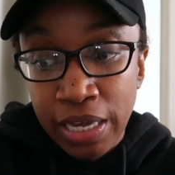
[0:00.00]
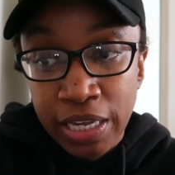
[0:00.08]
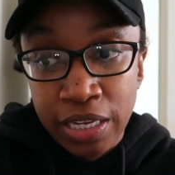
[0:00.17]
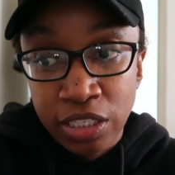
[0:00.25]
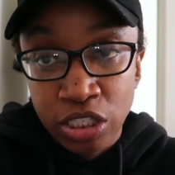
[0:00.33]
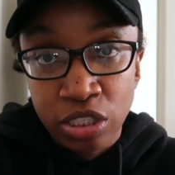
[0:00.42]
he
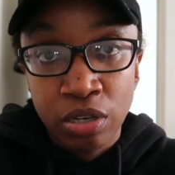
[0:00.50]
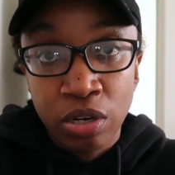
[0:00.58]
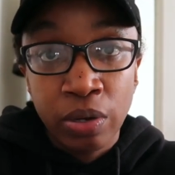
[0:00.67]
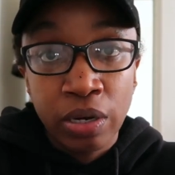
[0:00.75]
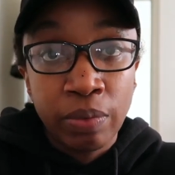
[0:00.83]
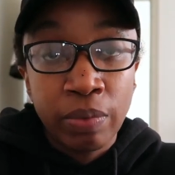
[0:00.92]
can just
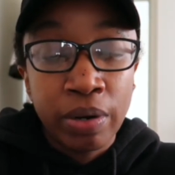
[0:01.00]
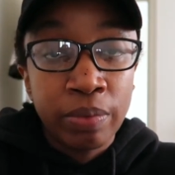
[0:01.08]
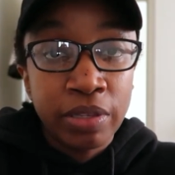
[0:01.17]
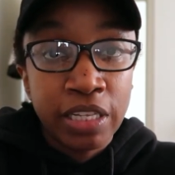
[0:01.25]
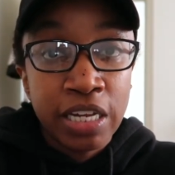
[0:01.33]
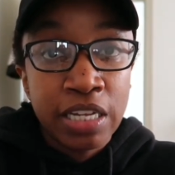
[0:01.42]
go anywhere
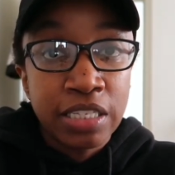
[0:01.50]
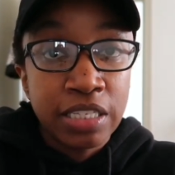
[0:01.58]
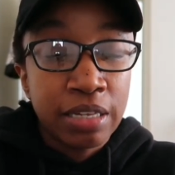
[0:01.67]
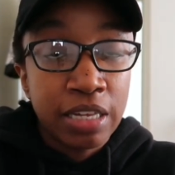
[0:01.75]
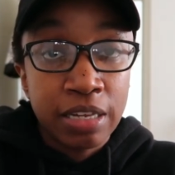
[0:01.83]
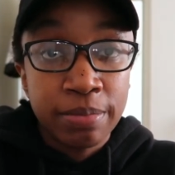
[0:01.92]
with us
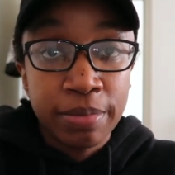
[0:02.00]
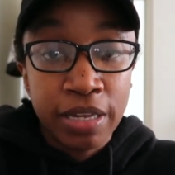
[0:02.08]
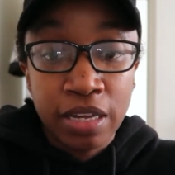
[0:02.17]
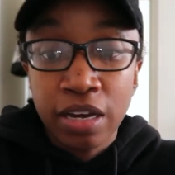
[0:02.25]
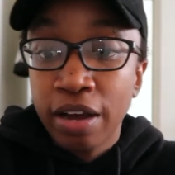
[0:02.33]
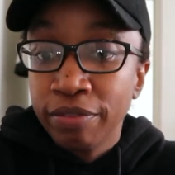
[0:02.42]
and he can
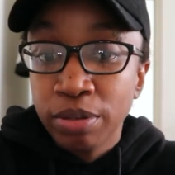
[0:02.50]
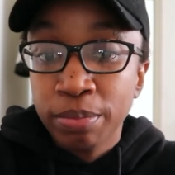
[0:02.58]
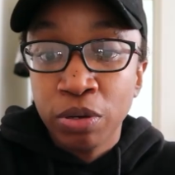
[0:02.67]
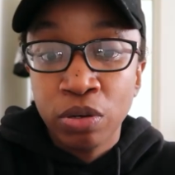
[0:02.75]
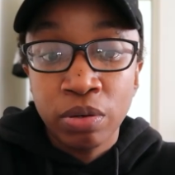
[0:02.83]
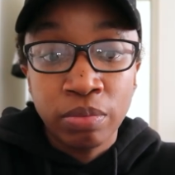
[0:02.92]
be
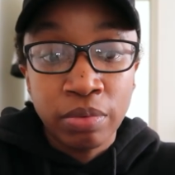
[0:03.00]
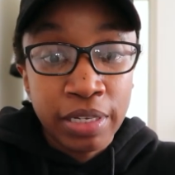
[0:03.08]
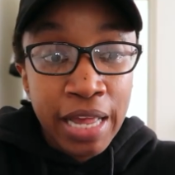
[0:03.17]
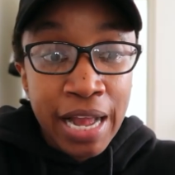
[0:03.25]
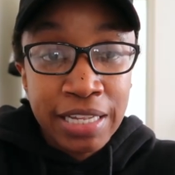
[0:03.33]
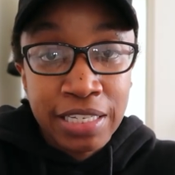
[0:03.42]
comfortable and
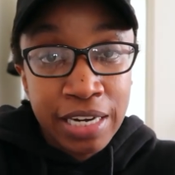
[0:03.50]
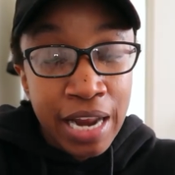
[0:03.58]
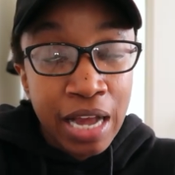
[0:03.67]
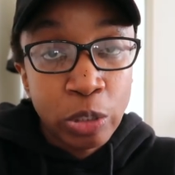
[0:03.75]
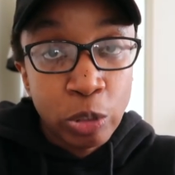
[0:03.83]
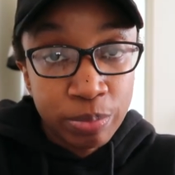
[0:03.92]
relaxed and
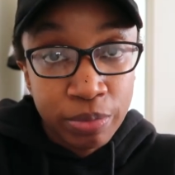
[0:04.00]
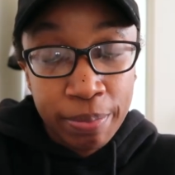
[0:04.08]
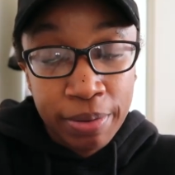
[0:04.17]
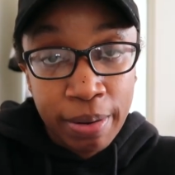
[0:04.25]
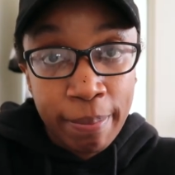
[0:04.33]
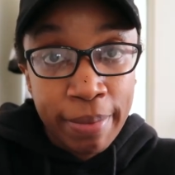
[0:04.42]
not cooped
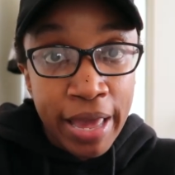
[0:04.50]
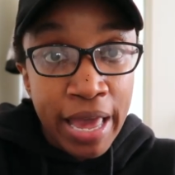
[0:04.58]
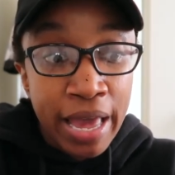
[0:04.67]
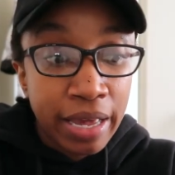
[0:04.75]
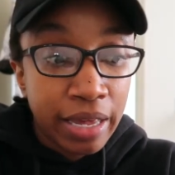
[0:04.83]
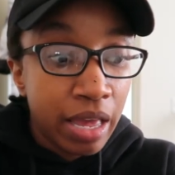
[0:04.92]
up in a
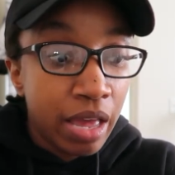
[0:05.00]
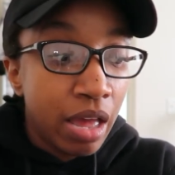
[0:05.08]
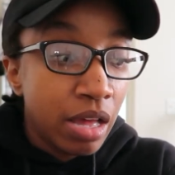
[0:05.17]
bag.